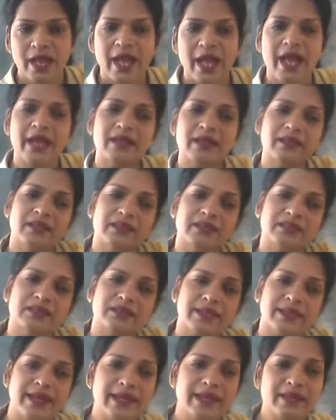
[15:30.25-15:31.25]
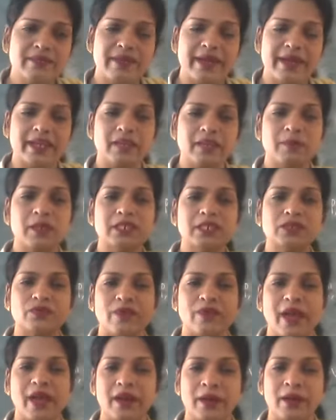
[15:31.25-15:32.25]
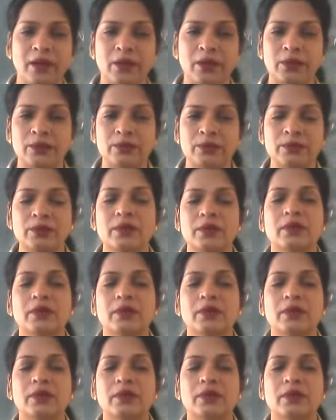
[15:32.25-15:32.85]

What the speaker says: And the state variable's value